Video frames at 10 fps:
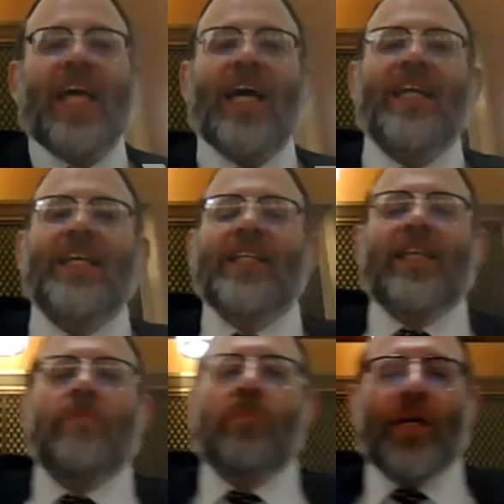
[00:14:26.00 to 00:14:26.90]
That
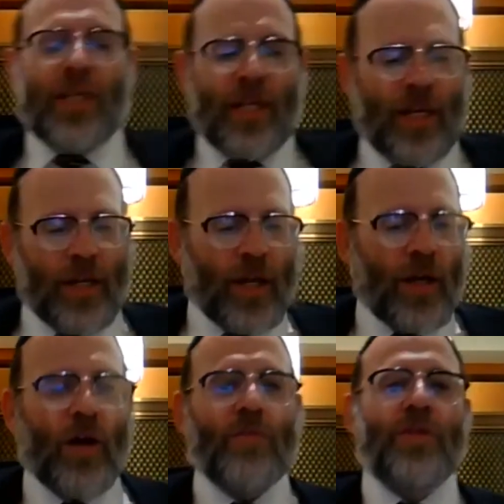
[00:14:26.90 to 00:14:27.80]
is the opinion
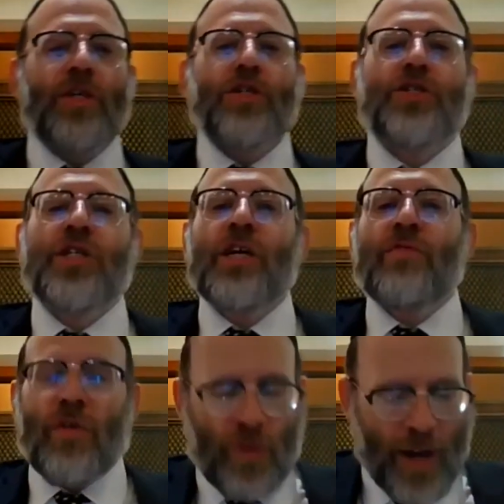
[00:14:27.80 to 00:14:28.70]
of the
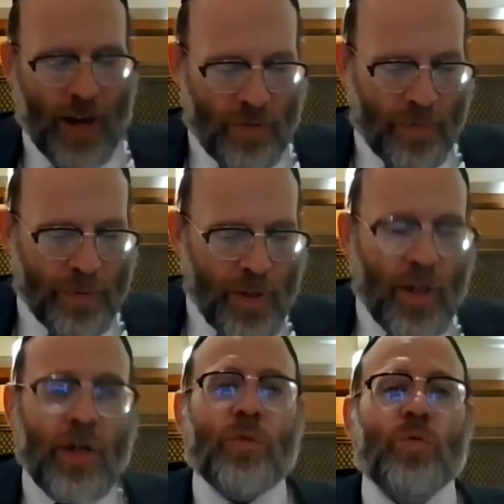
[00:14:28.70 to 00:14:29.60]
yeshiva of Rav.
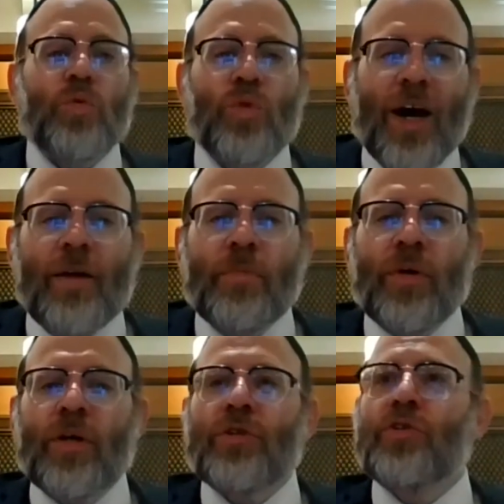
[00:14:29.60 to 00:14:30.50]

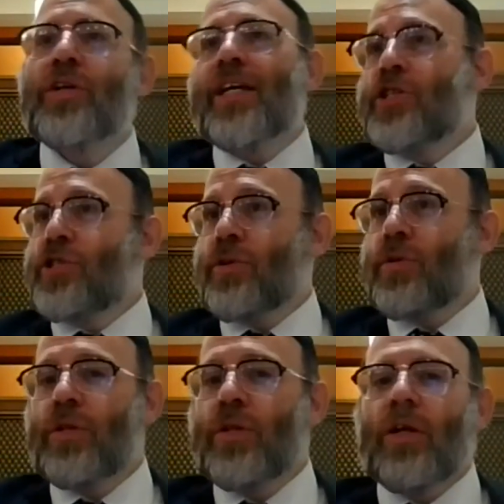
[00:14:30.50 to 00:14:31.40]
Rabbah took issue.
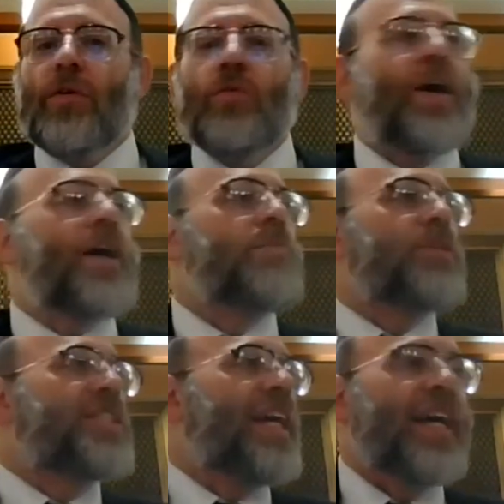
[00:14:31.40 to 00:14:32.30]

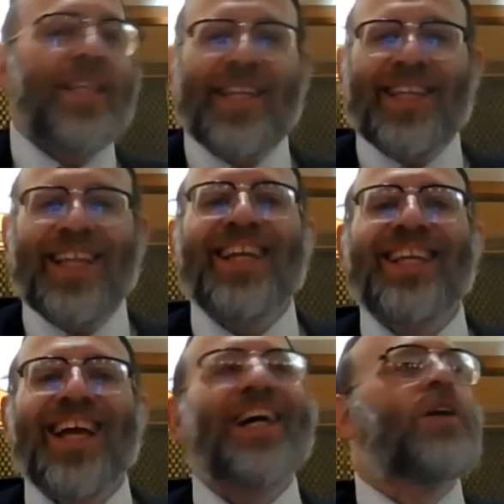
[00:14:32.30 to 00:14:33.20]
Rabbah said that
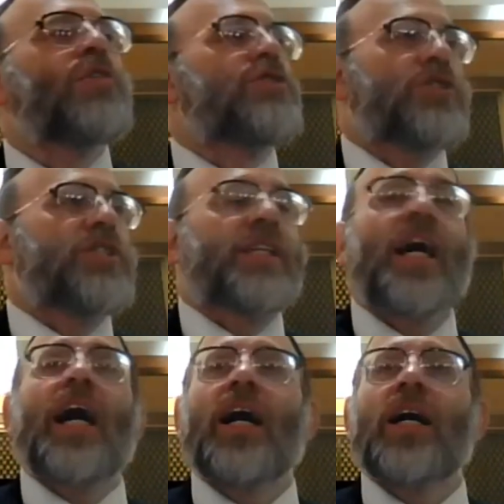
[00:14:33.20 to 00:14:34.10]
not kosher
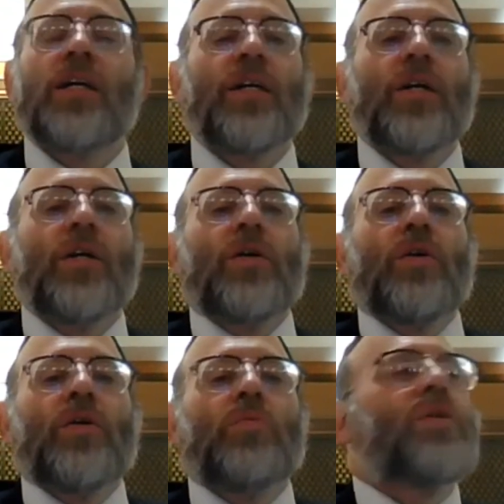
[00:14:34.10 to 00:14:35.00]
schach
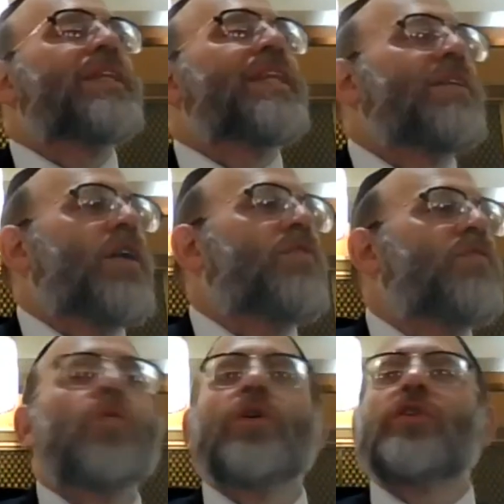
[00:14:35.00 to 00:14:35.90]
will
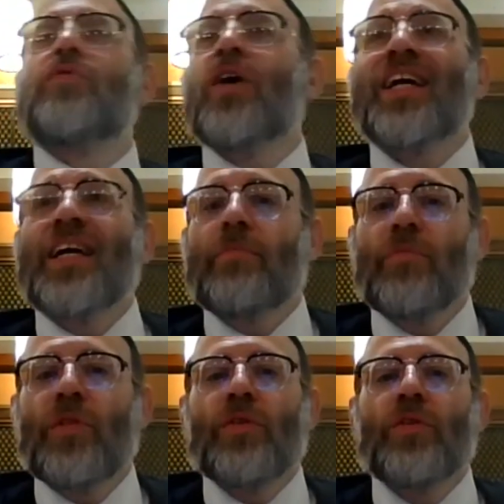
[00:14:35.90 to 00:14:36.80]
4
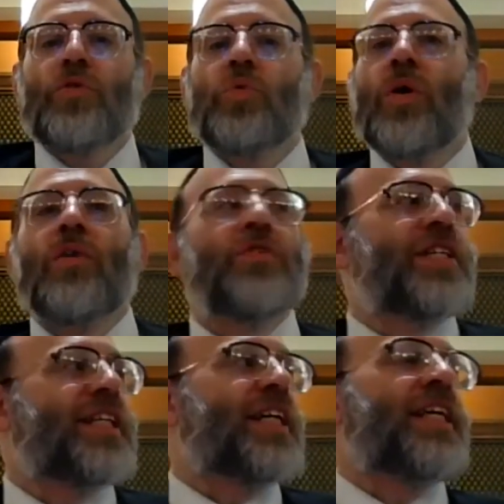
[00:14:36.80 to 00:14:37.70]
tfachim, 12
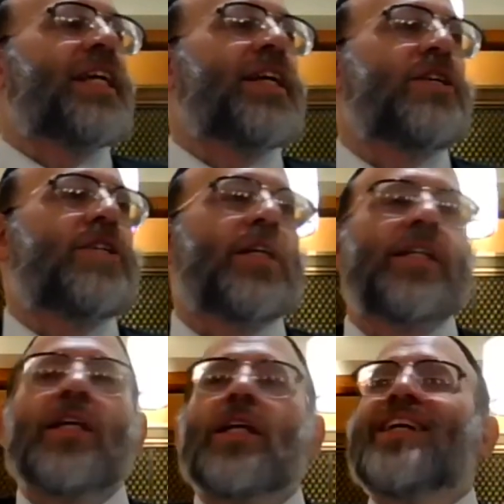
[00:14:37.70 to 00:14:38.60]
to 16
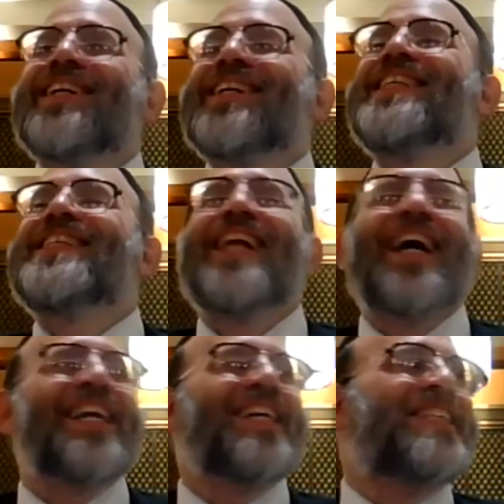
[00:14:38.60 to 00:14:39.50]
inches, is
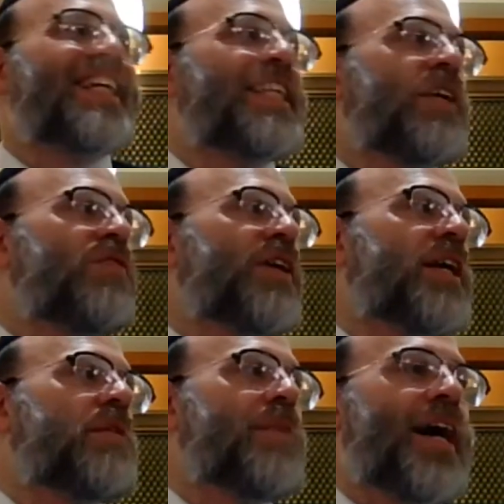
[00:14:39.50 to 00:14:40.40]
not a
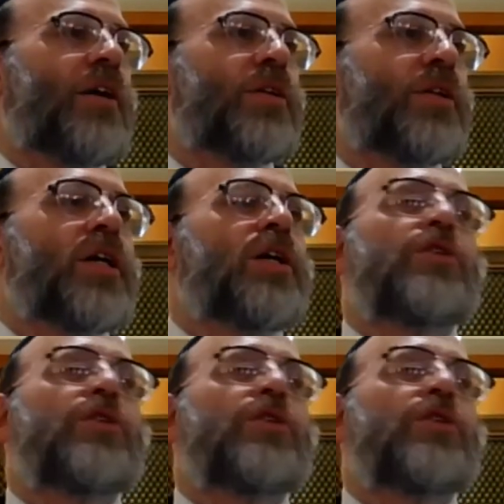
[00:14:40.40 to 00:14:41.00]
significant amount